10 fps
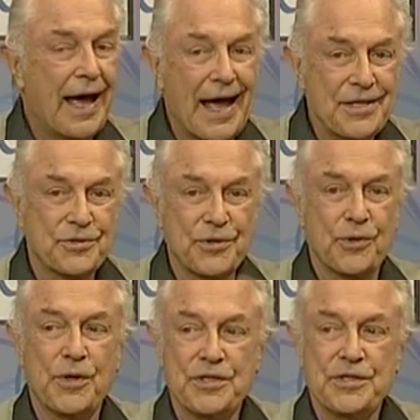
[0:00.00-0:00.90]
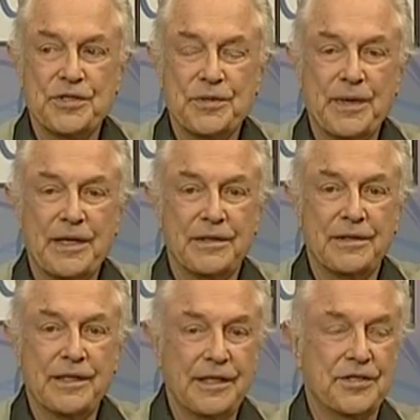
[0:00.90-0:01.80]
answering questions about
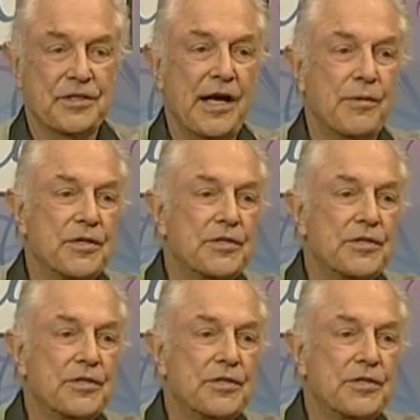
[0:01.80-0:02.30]
English language.